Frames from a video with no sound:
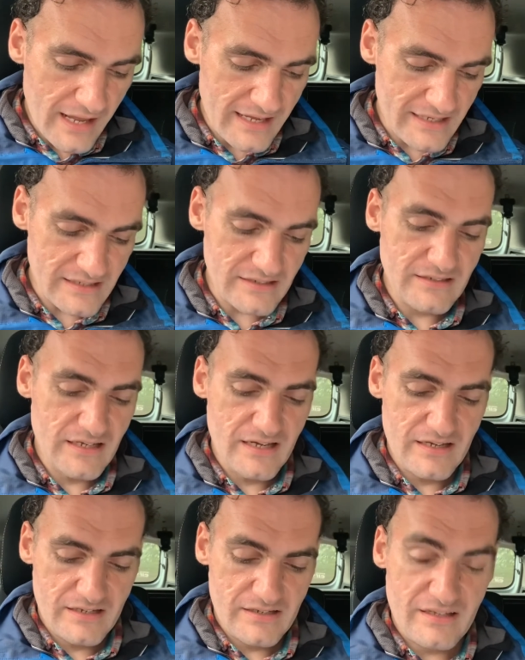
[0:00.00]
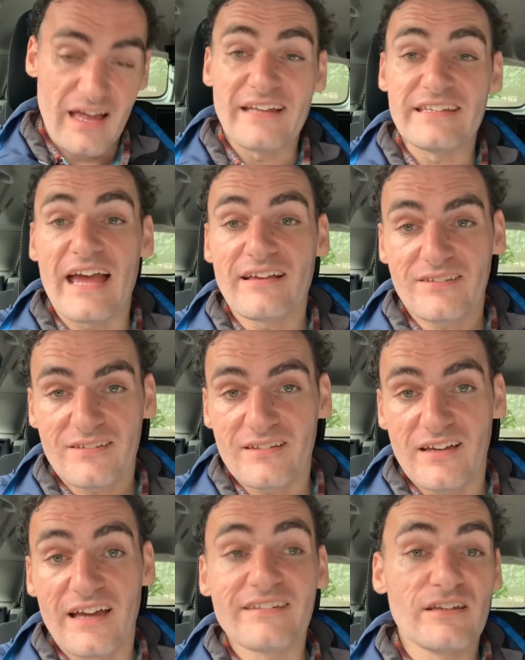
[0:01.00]
And yes,
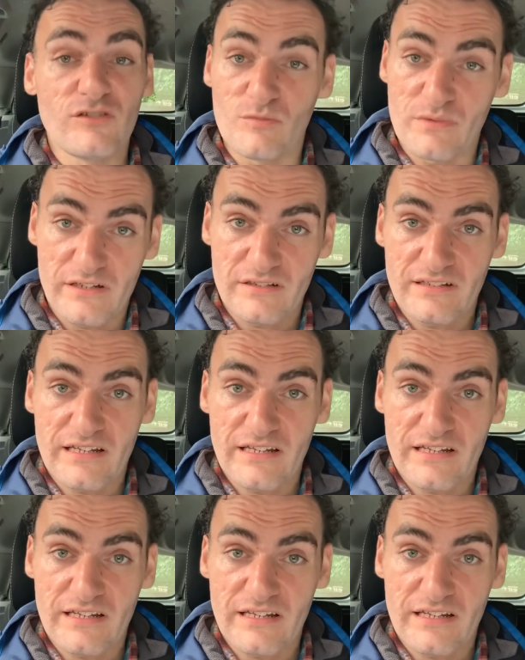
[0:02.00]
I did do my